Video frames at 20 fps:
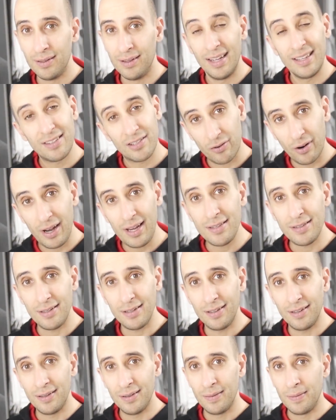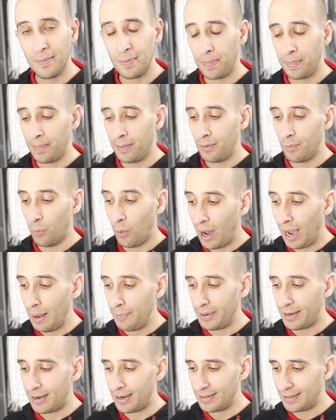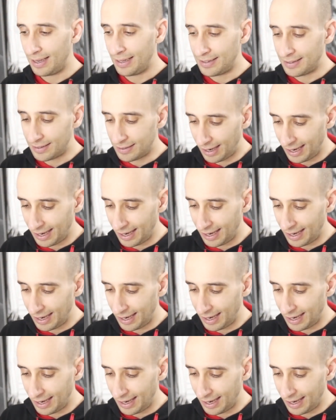It's crazy. Why? Because I,